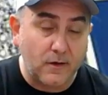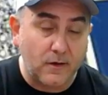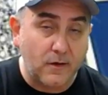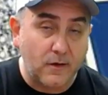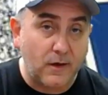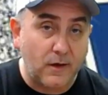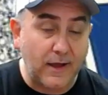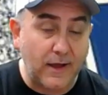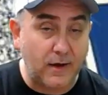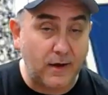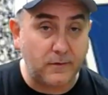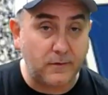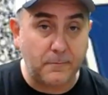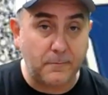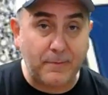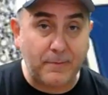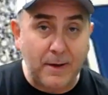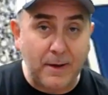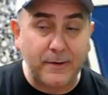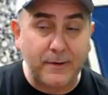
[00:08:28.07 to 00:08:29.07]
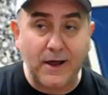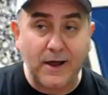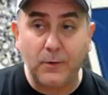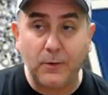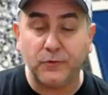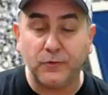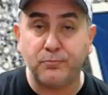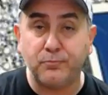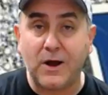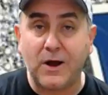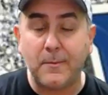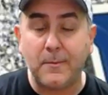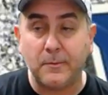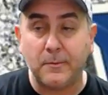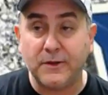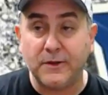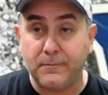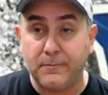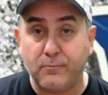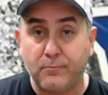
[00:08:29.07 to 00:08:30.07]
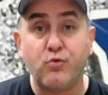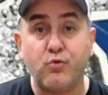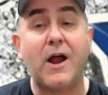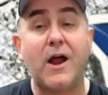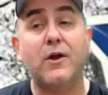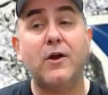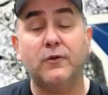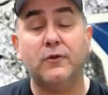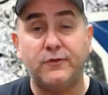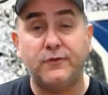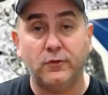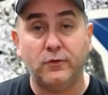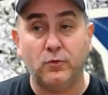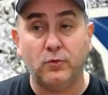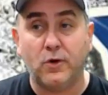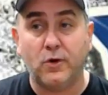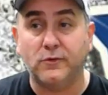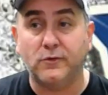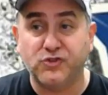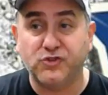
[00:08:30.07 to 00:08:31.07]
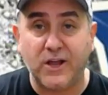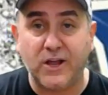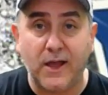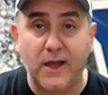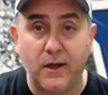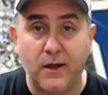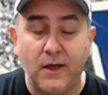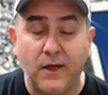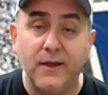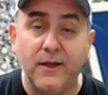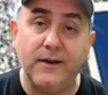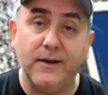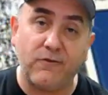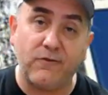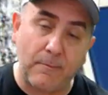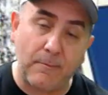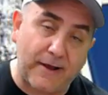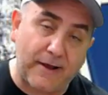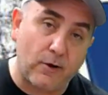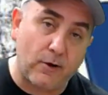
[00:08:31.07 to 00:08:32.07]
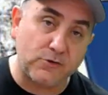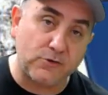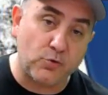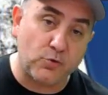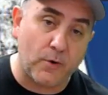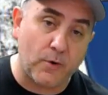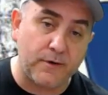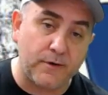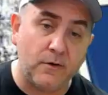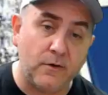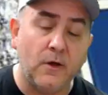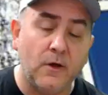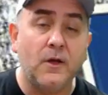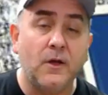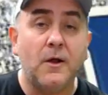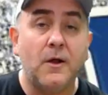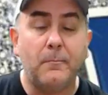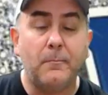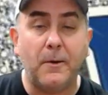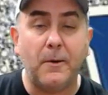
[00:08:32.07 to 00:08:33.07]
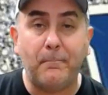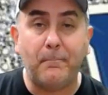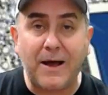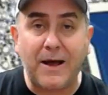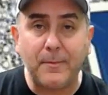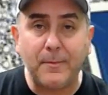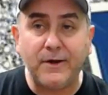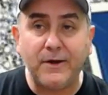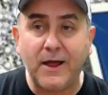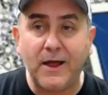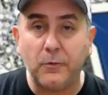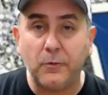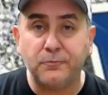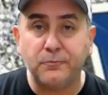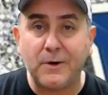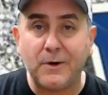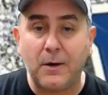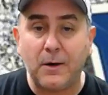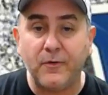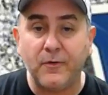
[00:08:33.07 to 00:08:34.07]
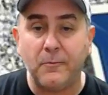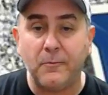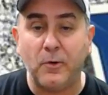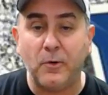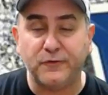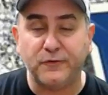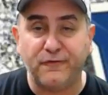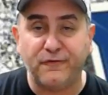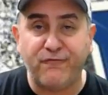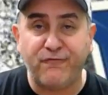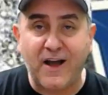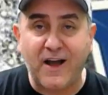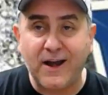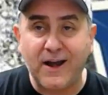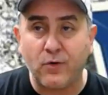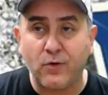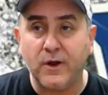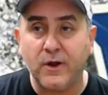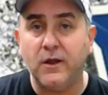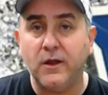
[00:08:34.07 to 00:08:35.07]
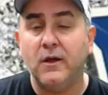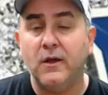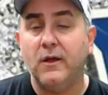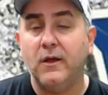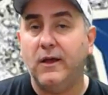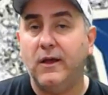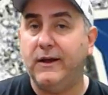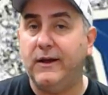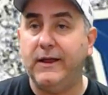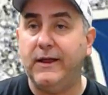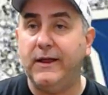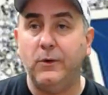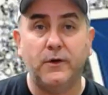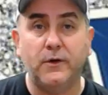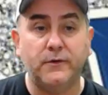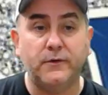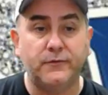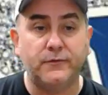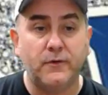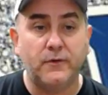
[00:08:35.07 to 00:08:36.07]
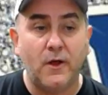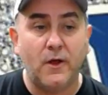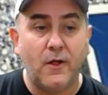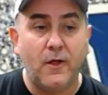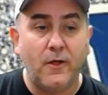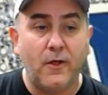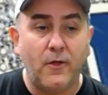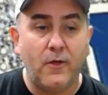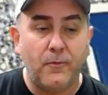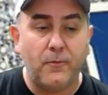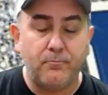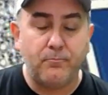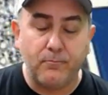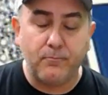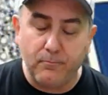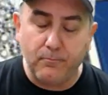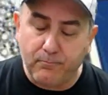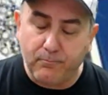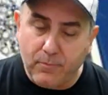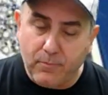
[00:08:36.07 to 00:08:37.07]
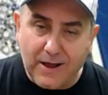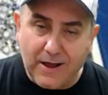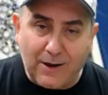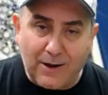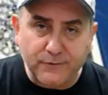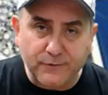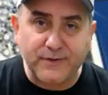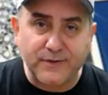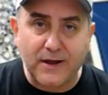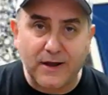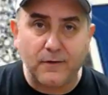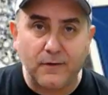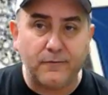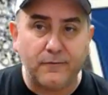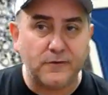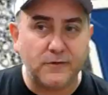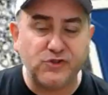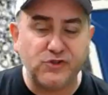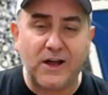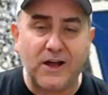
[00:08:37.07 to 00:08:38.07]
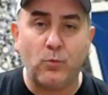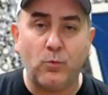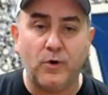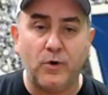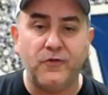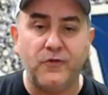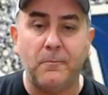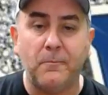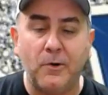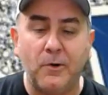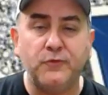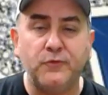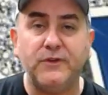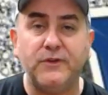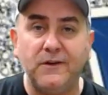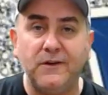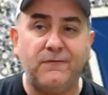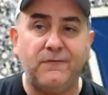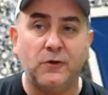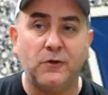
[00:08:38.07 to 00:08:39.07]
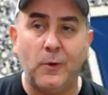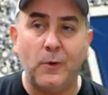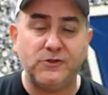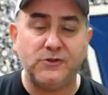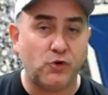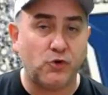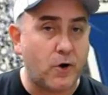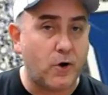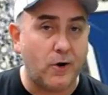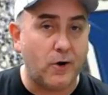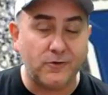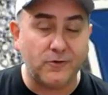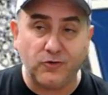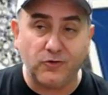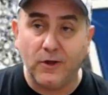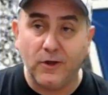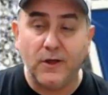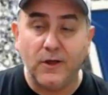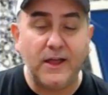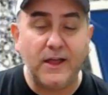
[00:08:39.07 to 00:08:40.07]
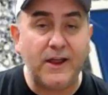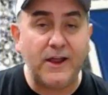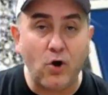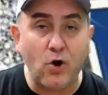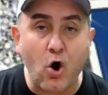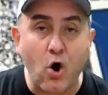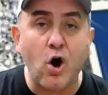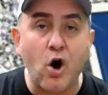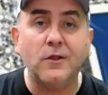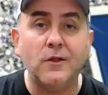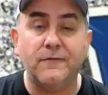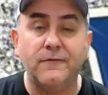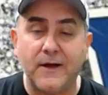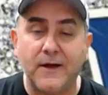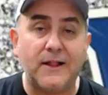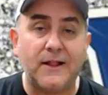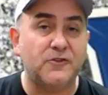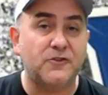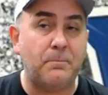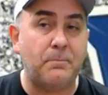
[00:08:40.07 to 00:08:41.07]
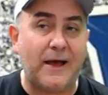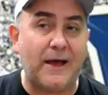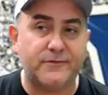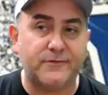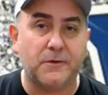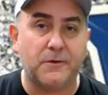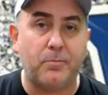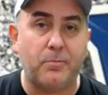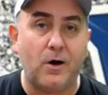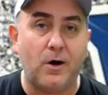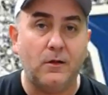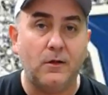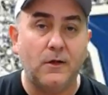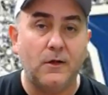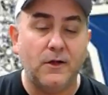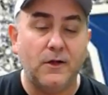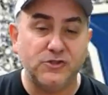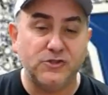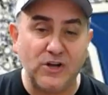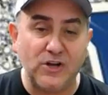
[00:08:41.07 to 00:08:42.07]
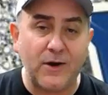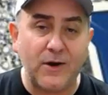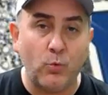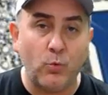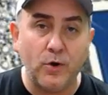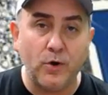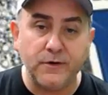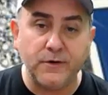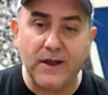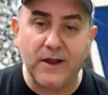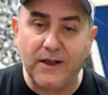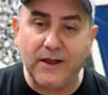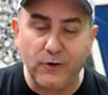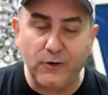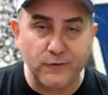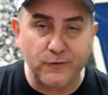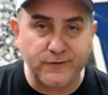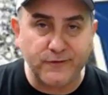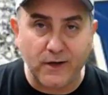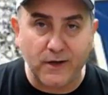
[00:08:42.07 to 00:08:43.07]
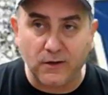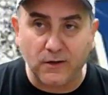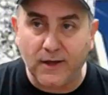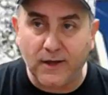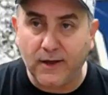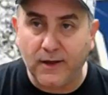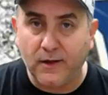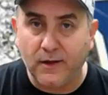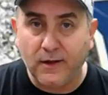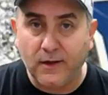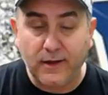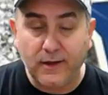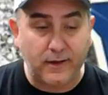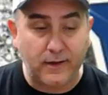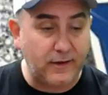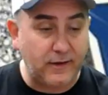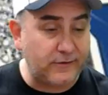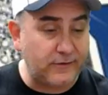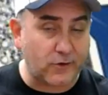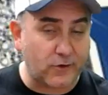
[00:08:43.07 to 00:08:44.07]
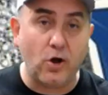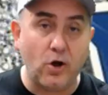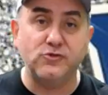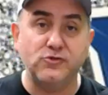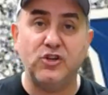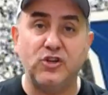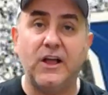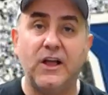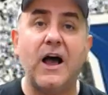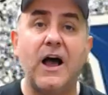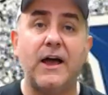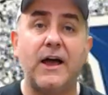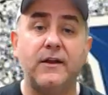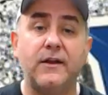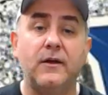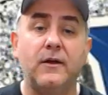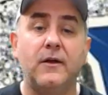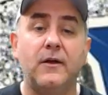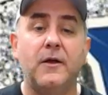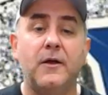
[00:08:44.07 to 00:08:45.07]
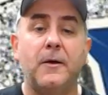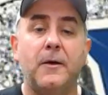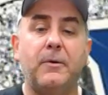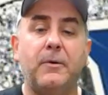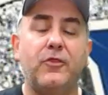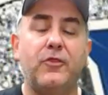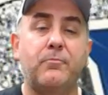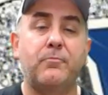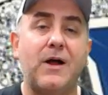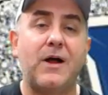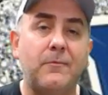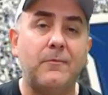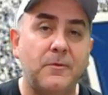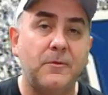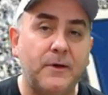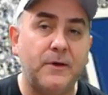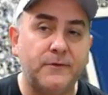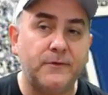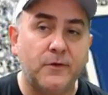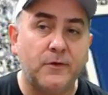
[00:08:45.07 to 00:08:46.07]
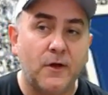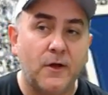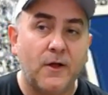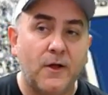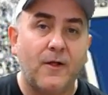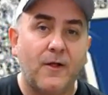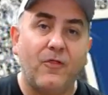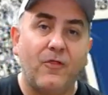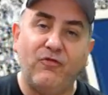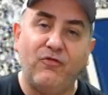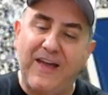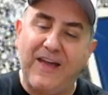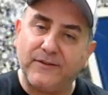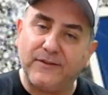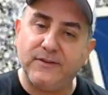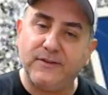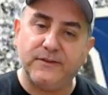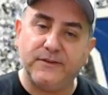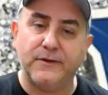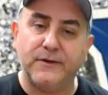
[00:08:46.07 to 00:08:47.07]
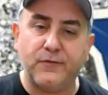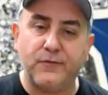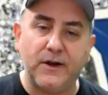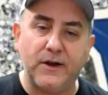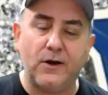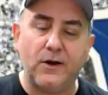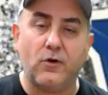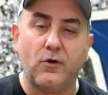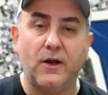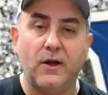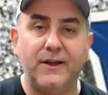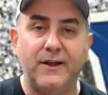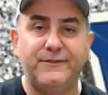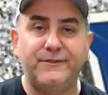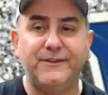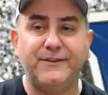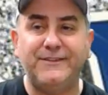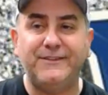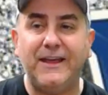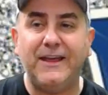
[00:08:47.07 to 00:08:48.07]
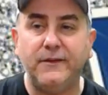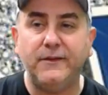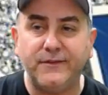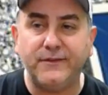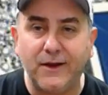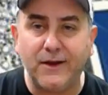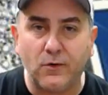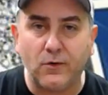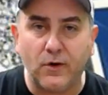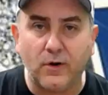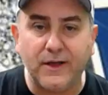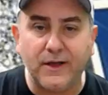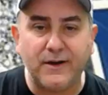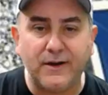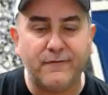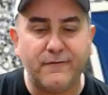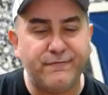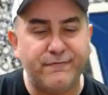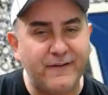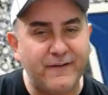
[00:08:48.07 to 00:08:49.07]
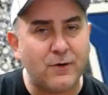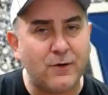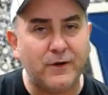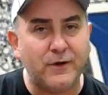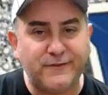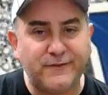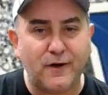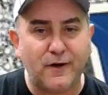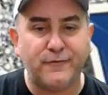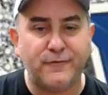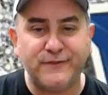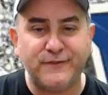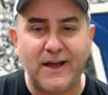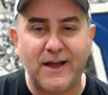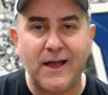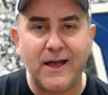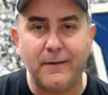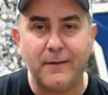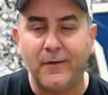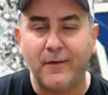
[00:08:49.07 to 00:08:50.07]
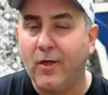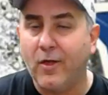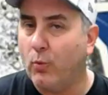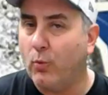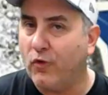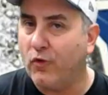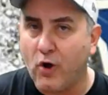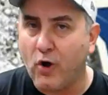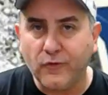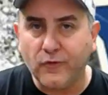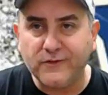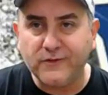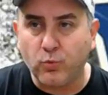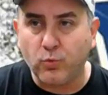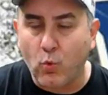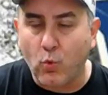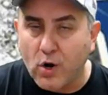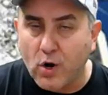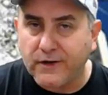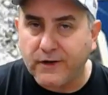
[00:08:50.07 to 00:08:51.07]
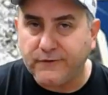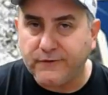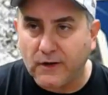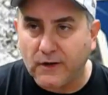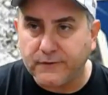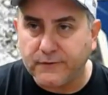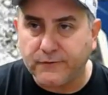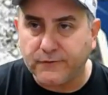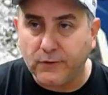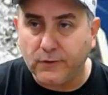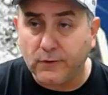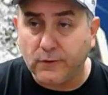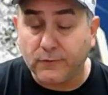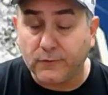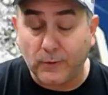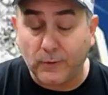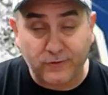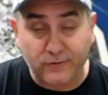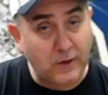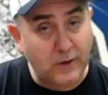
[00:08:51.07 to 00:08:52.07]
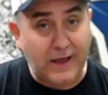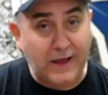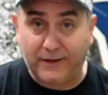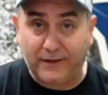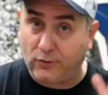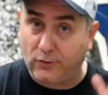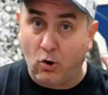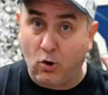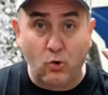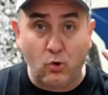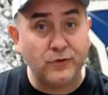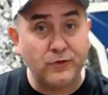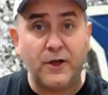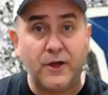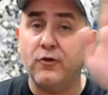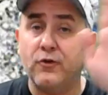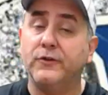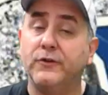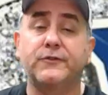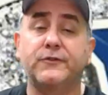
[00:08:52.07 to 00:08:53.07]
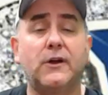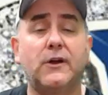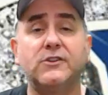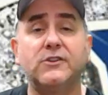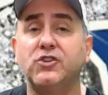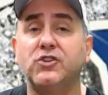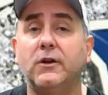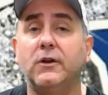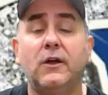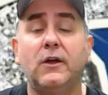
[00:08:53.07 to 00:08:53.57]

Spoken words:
And Bobby Knight was probably, prior to Coach K, never mind Coach Wooden, but Bobby Knight was probably the most fiery, and he was, outside of John Wooden, the most influential coach in all of college basketball. John Wooden at UCLA, he's a coaching god. But the problem is, that's in a different era. In today's era, in a very tough time, with all these one-and-done students, which is a whole nother discussion,